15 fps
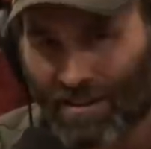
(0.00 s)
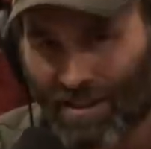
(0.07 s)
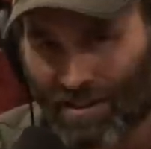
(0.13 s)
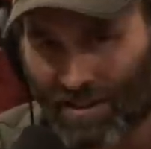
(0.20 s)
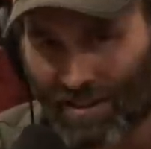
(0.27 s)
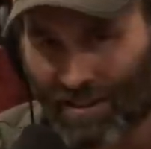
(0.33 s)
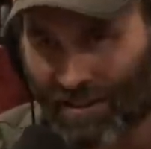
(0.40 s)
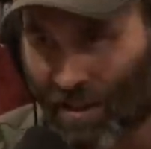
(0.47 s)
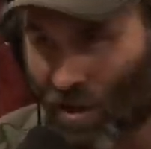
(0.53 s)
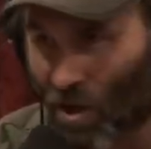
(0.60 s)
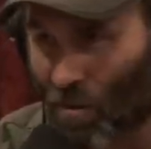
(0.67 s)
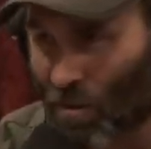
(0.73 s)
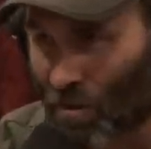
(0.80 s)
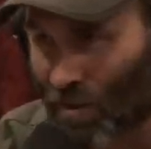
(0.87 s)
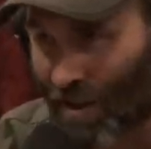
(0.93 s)
essentially that go
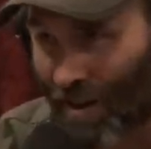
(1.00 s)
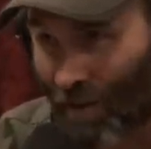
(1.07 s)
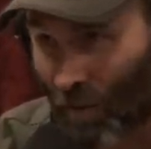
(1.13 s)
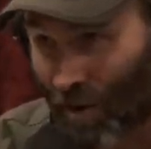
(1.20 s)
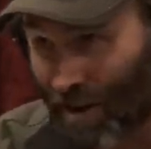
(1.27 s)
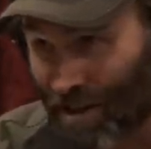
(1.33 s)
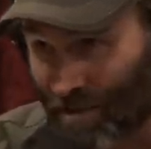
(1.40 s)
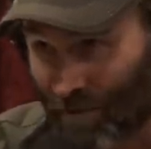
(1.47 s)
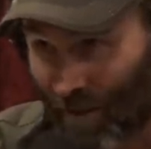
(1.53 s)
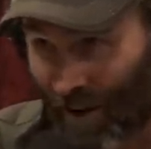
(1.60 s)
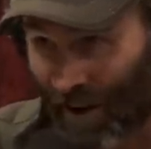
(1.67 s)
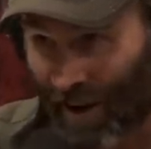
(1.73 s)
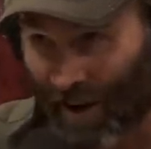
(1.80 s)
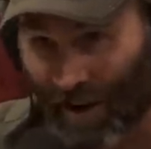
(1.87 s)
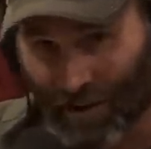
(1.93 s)
between a ridge by
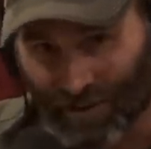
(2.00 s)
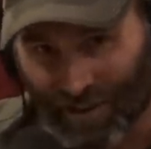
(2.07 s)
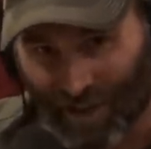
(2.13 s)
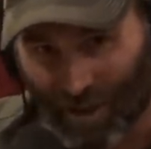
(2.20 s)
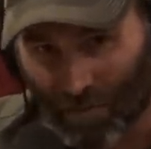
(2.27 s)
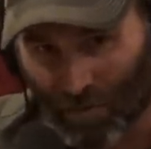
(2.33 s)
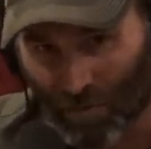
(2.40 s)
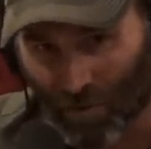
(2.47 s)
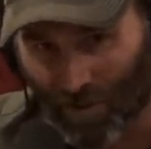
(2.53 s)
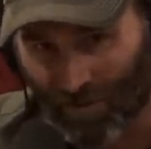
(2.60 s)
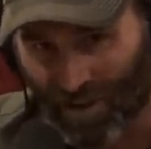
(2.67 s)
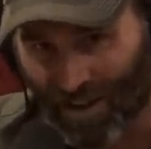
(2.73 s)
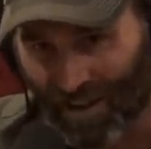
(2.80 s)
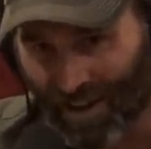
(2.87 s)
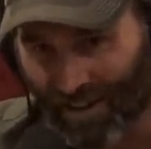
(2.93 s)
our house. They come through
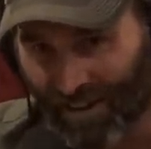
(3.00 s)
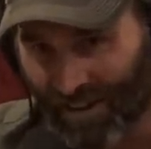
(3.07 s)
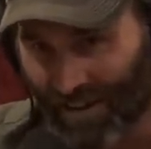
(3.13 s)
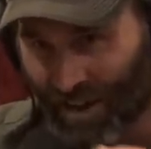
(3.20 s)
every day